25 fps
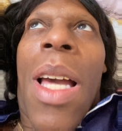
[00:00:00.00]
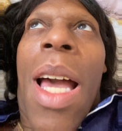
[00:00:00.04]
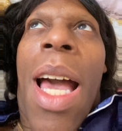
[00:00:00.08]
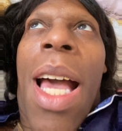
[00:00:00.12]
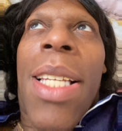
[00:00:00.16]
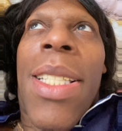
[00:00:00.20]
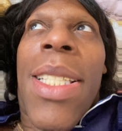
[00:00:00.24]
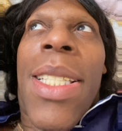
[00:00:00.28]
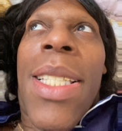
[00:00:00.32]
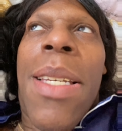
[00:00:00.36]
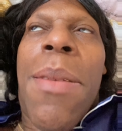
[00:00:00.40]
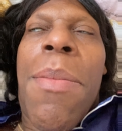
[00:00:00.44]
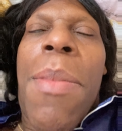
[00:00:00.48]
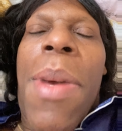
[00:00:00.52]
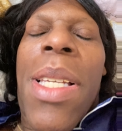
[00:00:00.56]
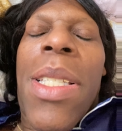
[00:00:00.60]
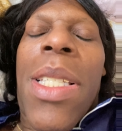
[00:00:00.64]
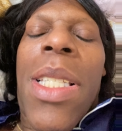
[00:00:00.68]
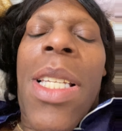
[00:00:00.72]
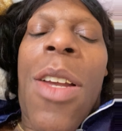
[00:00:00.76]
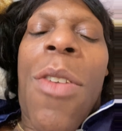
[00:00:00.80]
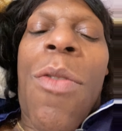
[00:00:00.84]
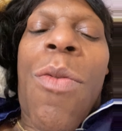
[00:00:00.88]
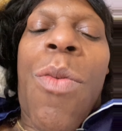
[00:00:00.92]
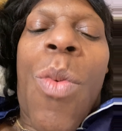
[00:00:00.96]
I see
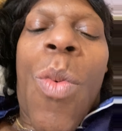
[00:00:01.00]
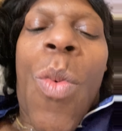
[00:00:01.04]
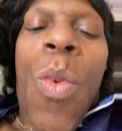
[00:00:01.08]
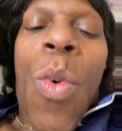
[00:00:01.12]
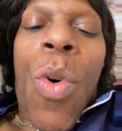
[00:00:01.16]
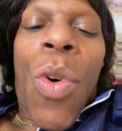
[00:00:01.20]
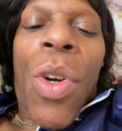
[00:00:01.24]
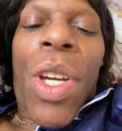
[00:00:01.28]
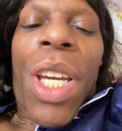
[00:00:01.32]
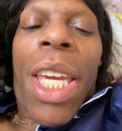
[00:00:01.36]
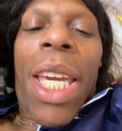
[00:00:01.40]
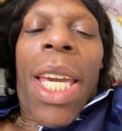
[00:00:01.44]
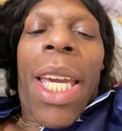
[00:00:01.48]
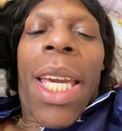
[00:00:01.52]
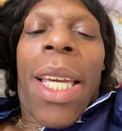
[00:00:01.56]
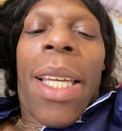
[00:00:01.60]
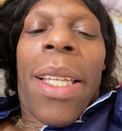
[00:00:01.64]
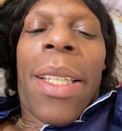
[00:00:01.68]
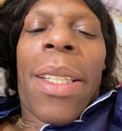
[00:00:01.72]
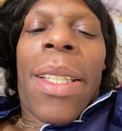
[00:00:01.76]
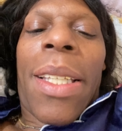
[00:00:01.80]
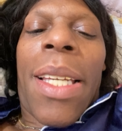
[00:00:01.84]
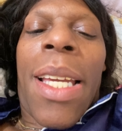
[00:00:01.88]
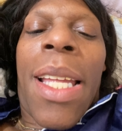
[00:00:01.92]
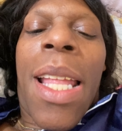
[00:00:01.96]
myself walking.
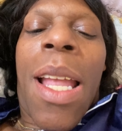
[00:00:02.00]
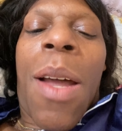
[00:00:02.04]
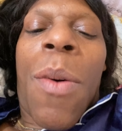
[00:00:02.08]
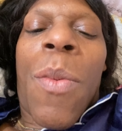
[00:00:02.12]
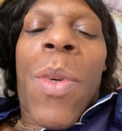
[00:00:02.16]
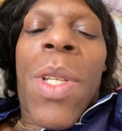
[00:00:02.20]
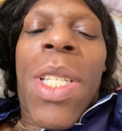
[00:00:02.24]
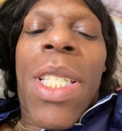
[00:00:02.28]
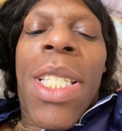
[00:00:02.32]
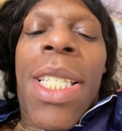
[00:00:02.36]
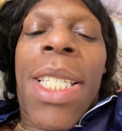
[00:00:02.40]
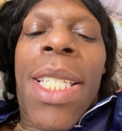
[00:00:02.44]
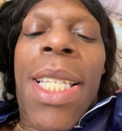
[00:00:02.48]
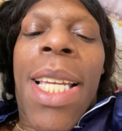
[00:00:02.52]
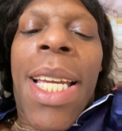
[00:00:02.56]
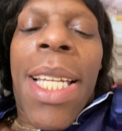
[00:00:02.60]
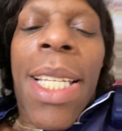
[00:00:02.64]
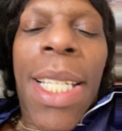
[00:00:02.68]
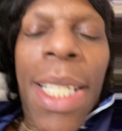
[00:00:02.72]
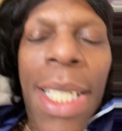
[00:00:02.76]
And I want to say